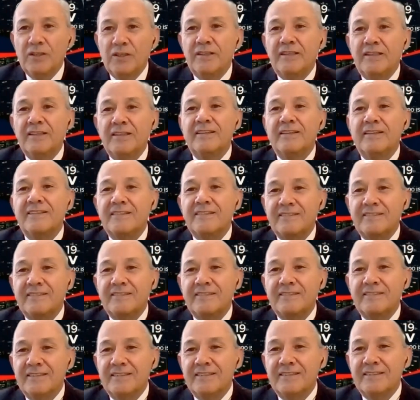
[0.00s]
with the
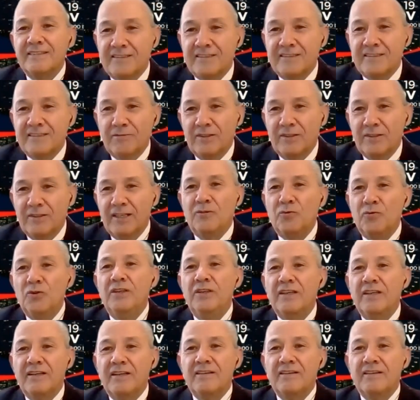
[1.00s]
system
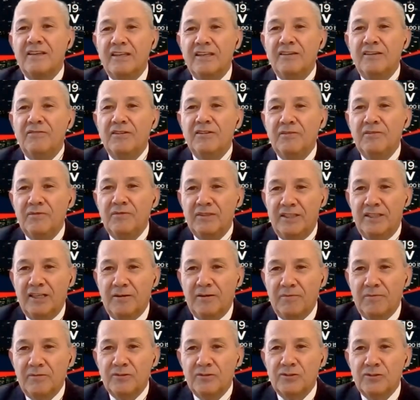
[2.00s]
that we are
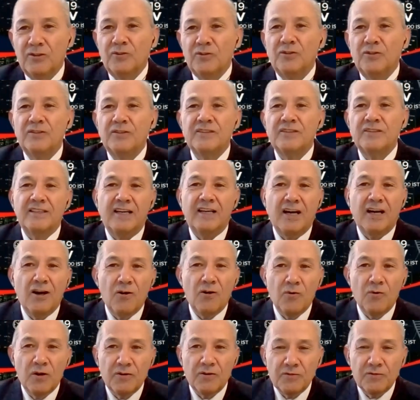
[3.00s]
giving them. So it's
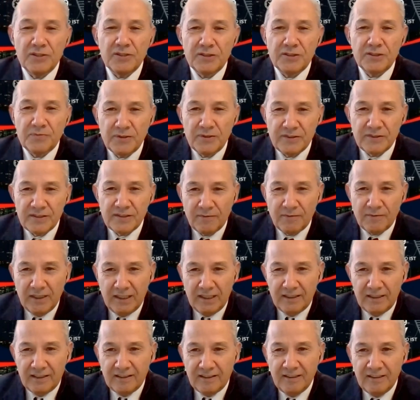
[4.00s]
our
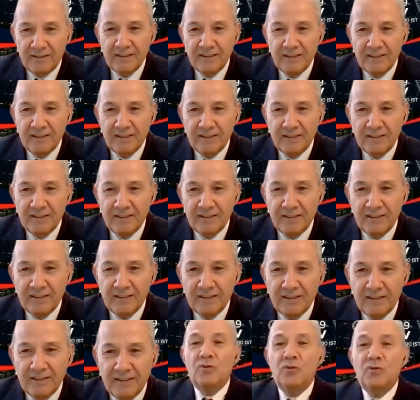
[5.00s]
responsibility
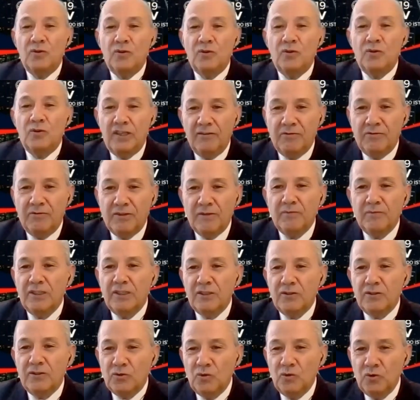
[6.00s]
to give
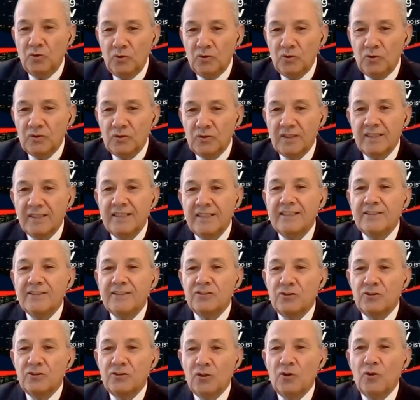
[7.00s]
them the tools
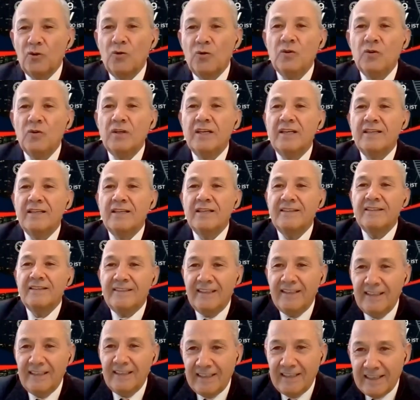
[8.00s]
so
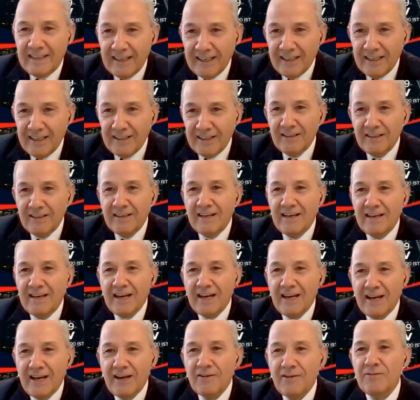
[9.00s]
they can
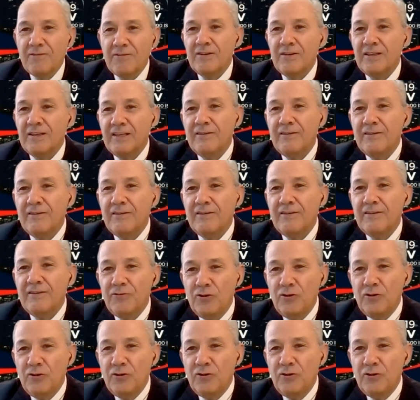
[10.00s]
have a
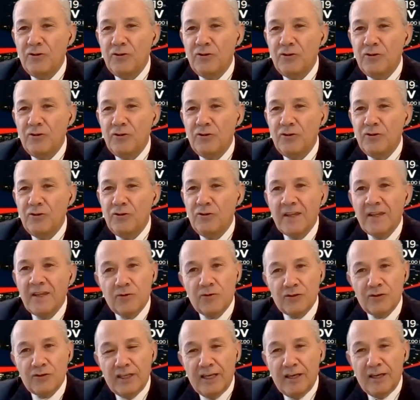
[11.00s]
future
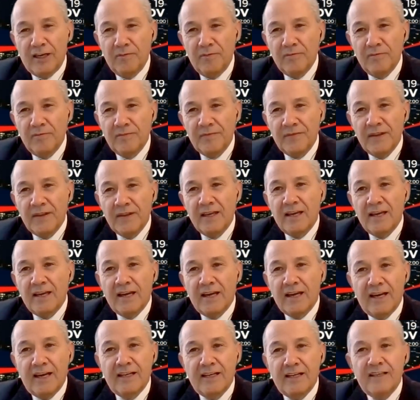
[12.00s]
for them,
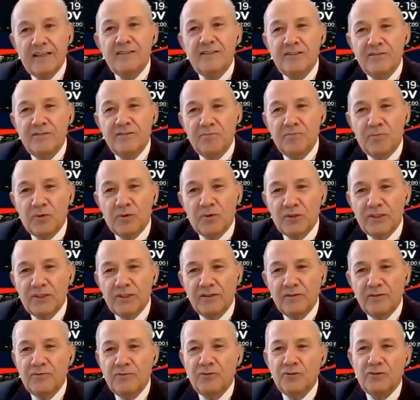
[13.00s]
and it's
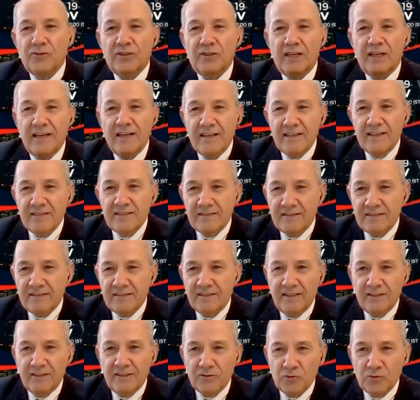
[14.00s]
important for us
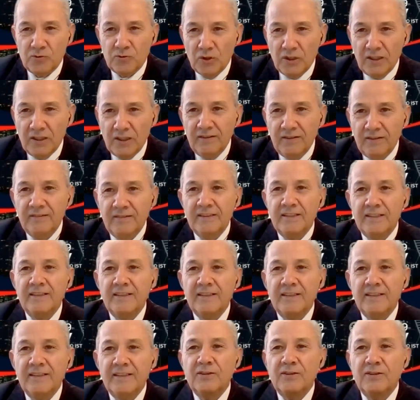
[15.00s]
as
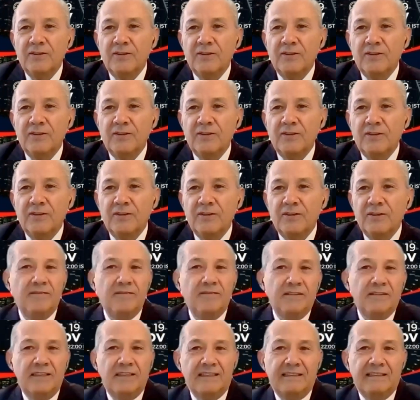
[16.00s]
well to
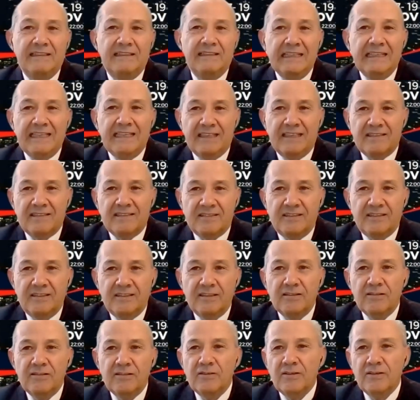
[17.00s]
leave a
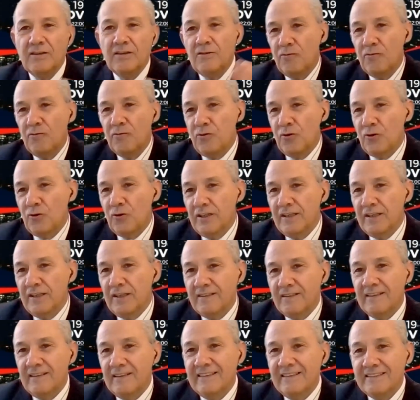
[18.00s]
legacy for
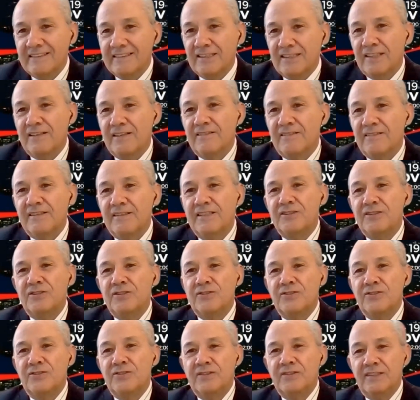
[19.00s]
the
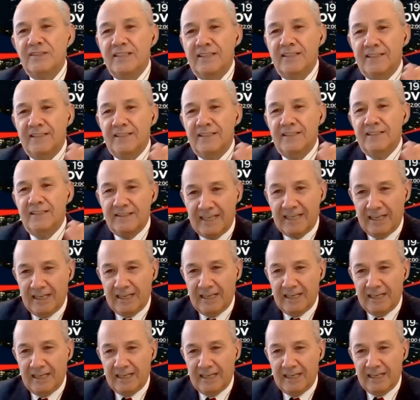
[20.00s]
generations that
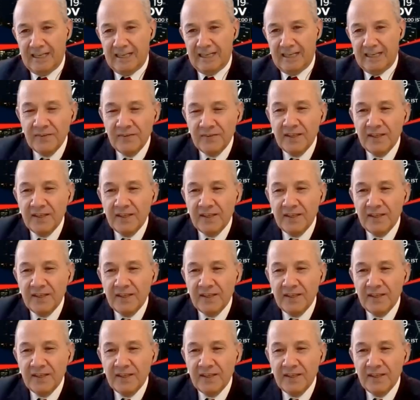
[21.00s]
are coming.